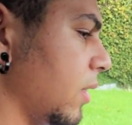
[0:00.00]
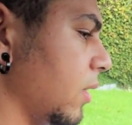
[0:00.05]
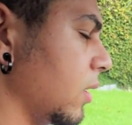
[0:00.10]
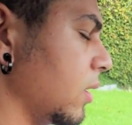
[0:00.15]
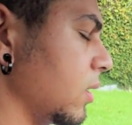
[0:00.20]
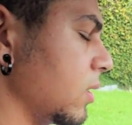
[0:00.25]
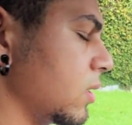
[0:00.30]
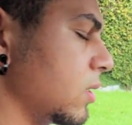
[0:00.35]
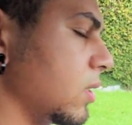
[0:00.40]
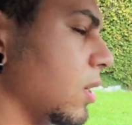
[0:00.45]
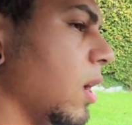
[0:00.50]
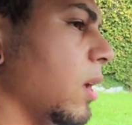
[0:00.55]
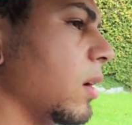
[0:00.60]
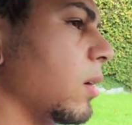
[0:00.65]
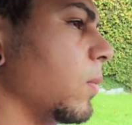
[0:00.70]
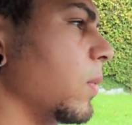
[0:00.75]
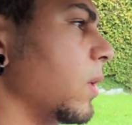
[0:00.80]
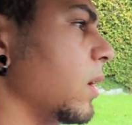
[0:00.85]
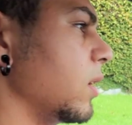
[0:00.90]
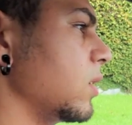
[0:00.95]
I think it
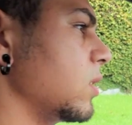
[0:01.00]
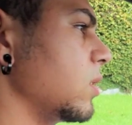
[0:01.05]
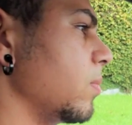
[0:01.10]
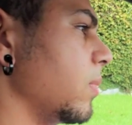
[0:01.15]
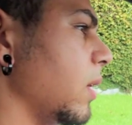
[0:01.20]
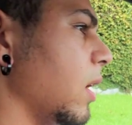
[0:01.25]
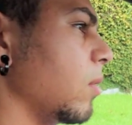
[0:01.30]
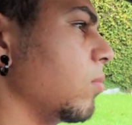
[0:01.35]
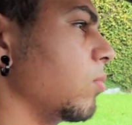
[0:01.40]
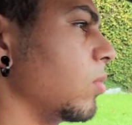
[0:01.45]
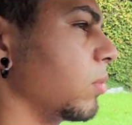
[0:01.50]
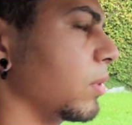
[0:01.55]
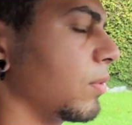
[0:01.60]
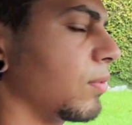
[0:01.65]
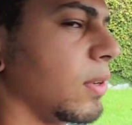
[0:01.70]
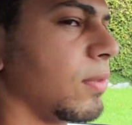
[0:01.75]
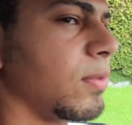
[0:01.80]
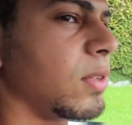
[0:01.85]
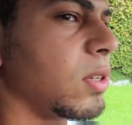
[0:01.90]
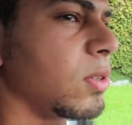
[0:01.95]
started when I was about probably
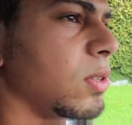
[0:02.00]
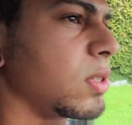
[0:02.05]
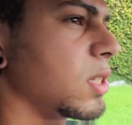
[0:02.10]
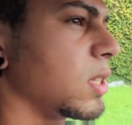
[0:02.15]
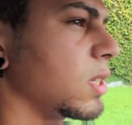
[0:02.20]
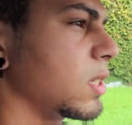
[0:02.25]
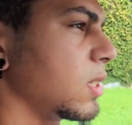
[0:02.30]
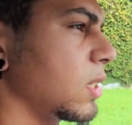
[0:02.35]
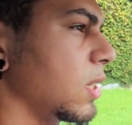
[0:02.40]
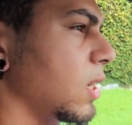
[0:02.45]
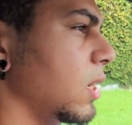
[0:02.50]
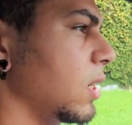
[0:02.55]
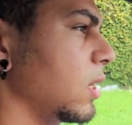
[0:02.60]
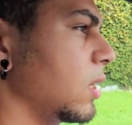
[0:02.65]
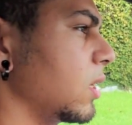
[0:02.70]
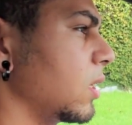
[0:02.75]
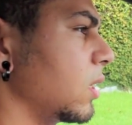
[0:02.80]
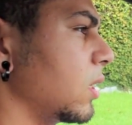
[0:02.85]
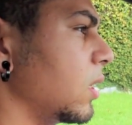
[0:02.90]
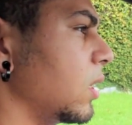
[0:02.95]
15 or 16,
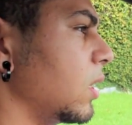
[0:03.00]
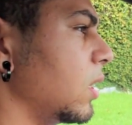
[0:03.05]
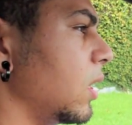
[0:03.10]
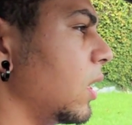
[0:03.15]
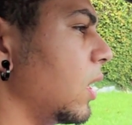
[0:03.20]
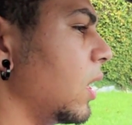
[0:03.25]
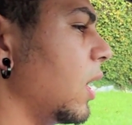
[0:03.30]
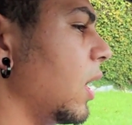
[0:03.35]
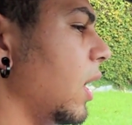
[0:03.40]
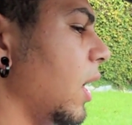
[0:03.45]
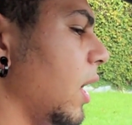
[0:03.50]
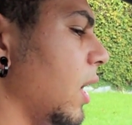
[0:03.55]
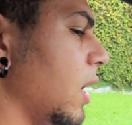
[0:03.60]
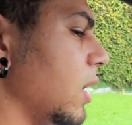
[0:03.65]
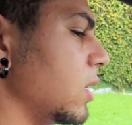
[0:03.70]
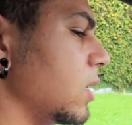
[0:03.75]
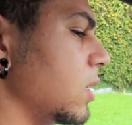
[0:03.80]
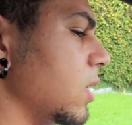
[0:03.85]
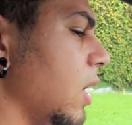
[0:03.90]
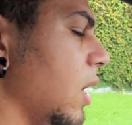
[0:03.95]

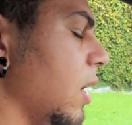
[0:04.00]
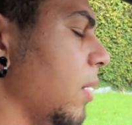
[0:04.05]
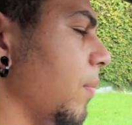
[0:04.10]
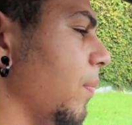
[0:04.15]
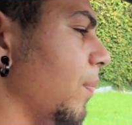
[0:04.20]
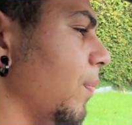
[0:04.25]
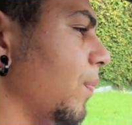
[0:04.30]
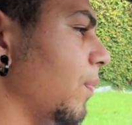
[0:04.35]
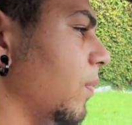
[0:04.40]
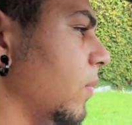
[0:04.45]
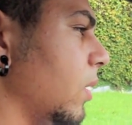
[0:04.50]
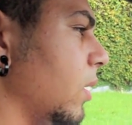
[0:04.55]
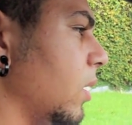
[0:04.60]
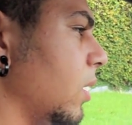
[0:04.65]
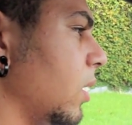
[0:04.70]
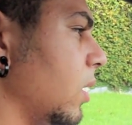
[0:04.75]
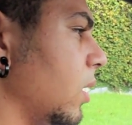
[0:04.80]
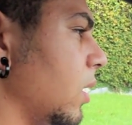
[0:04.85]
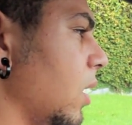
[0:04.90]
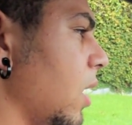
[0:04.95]
and
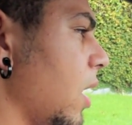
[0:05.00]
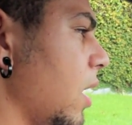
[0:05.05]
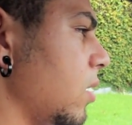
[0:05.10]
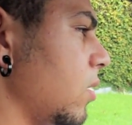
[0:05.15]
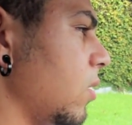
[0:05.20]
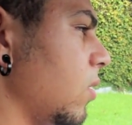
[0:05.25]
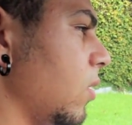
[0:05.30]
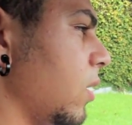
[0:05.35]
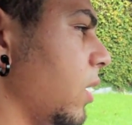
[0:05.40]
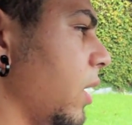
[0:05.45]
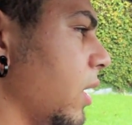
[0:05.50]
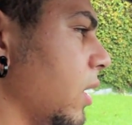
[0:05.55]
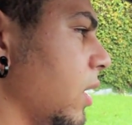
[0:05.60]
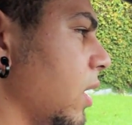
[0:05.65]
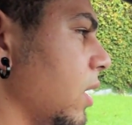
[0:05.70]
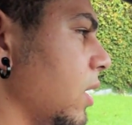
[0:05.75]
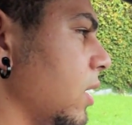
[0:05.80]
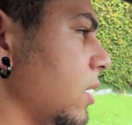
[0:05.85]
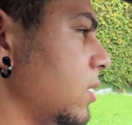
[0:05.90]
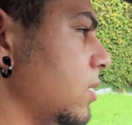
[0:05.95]
I don't know,
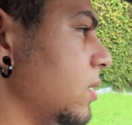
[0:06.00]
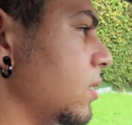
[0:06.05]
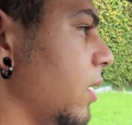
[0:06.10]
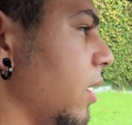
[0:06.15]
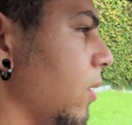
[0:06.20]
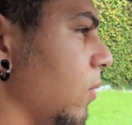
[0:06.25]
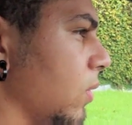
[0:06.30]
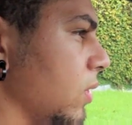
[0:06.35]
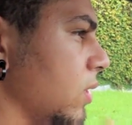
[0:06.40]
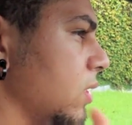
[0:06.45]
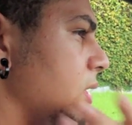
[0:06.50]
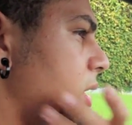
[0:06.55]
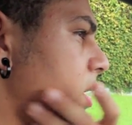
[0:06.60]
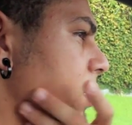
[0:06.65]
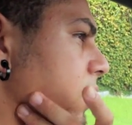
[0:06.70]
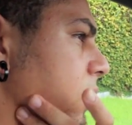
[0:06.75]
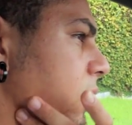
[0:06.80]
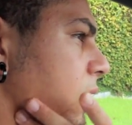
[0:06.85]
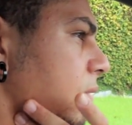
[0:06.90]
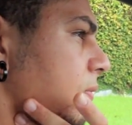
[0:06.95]
I guess what
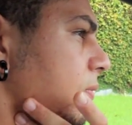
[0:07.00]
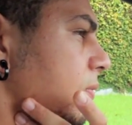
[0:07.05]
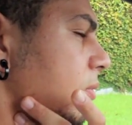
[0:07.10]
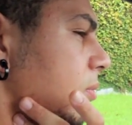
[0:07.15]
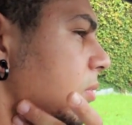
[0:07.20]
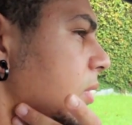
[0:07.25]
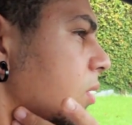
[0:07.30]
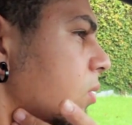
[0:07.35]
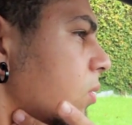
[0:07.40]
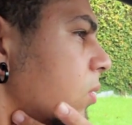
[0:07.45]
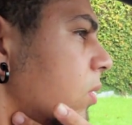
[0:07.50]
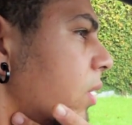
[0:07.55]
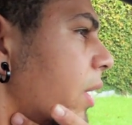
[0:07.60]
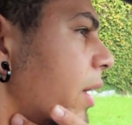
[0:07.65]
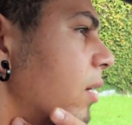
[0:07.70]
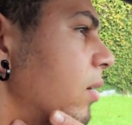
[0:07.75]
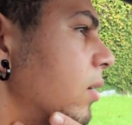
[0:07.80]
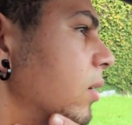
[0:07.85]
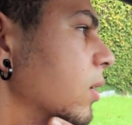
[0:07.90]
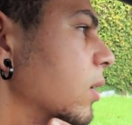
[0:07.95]
started it off for me, or
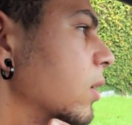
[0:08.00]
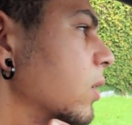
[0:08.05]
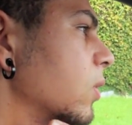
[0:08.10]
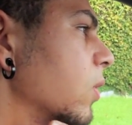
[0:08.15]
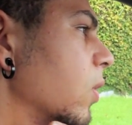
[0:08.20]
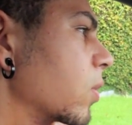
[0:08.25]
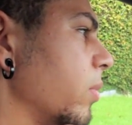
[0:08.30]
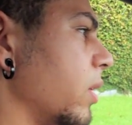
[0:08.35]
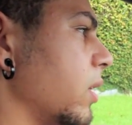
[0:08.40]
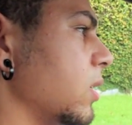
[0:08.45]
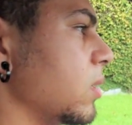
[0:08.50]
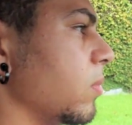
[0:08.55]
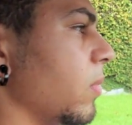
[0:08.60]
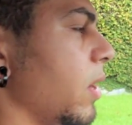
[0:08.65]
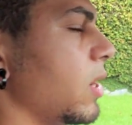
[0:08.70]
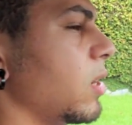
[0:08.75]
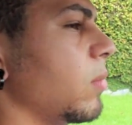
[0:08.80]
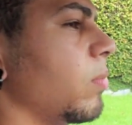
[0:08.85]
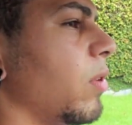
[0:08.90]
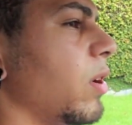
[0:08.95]
got me into
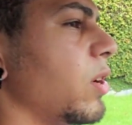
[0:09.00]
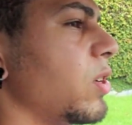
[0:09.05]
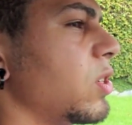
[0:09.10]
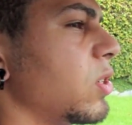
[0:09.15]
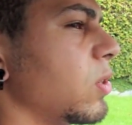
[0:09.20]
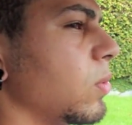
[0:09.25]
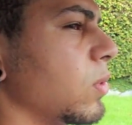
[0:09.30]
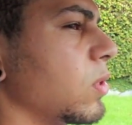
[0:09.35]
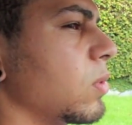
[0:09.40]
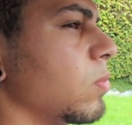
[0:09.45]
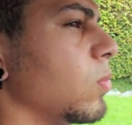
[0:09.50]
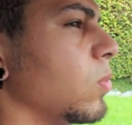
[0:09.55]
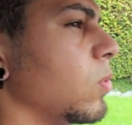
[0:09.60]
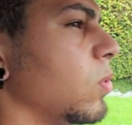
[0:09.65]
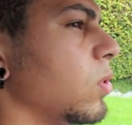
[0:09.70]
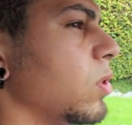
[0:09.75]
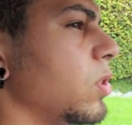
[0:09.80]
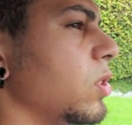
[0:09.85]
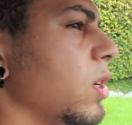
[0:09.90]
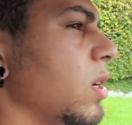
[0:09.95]
my depression, was
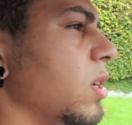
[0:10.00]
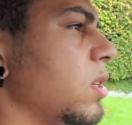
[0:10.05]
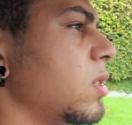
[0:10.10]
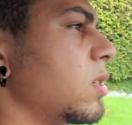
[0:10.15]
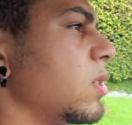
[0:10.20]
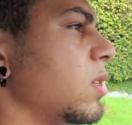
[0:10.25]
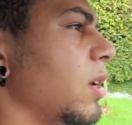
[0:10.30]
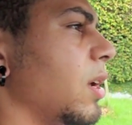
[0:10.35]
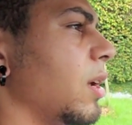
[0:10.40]
more just